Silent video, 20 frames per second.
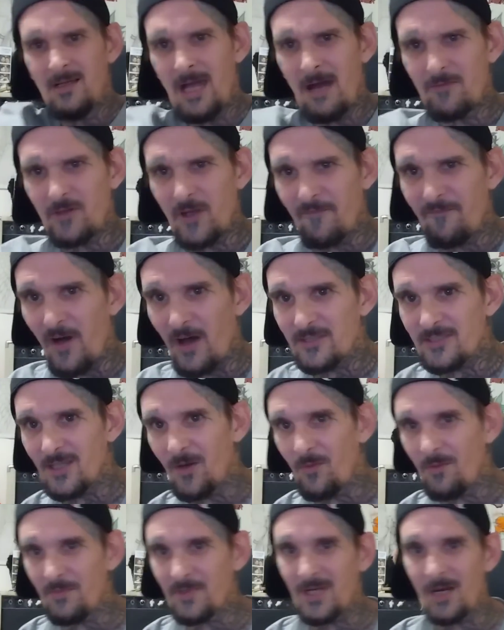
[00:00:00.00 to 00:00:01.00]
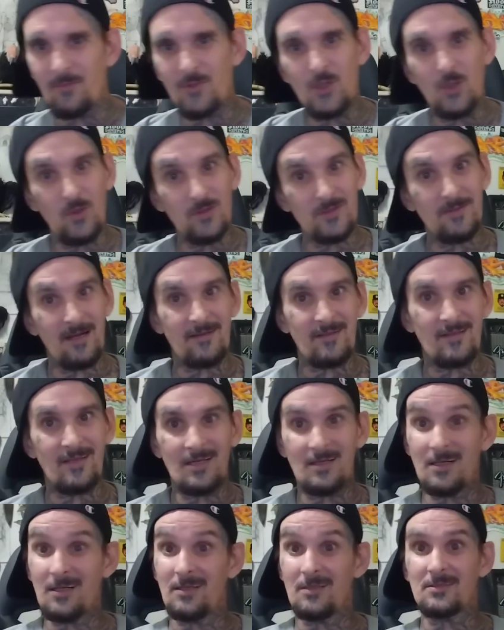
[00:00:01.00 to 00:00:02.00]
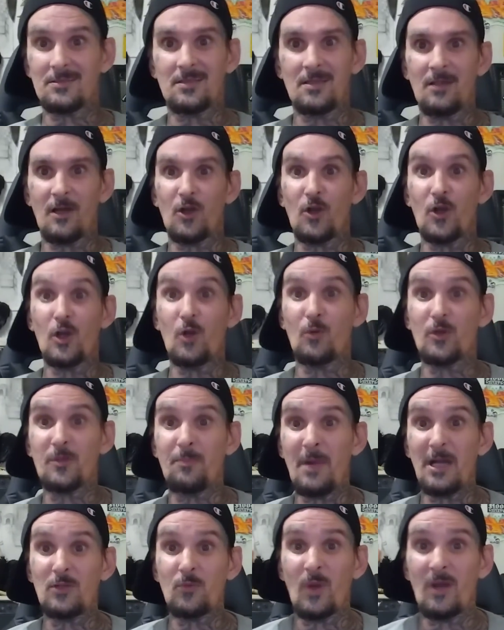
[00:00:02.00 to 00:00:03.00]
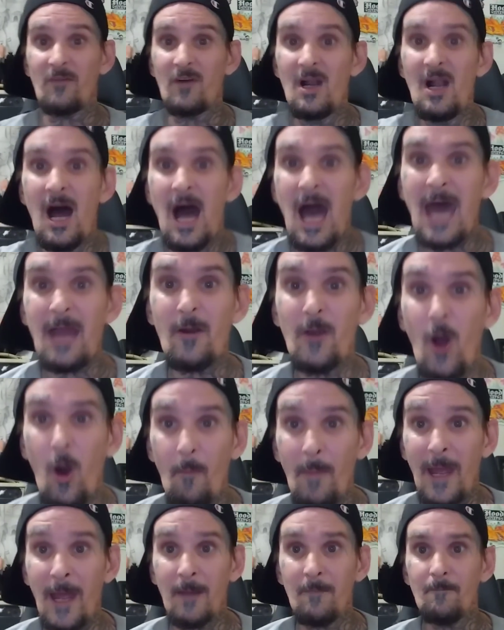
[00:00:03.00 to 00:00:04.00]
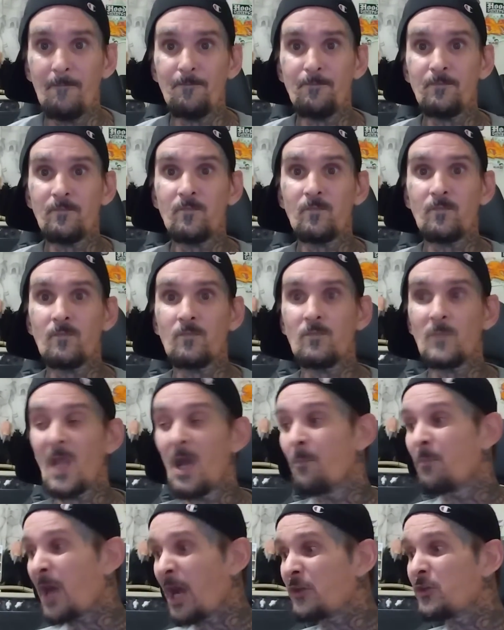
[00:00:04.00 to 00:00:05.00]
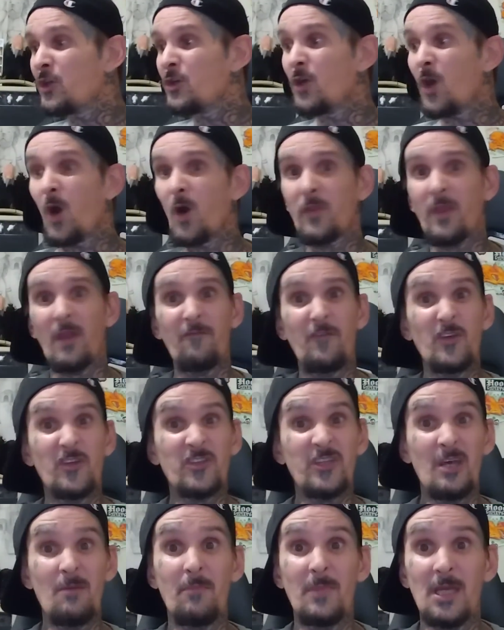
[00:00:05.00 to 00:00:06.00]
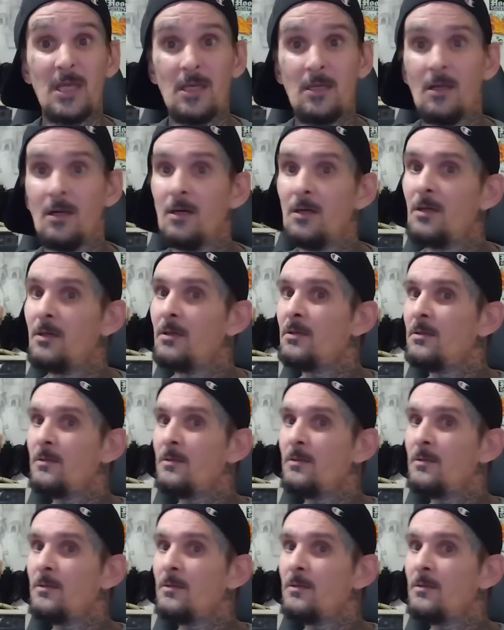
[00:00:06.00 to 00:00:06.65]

Haven't you fought someone and become cool after that? I oh, kind of like earn respect or whatever. I don't know, man. But I do know that if you send me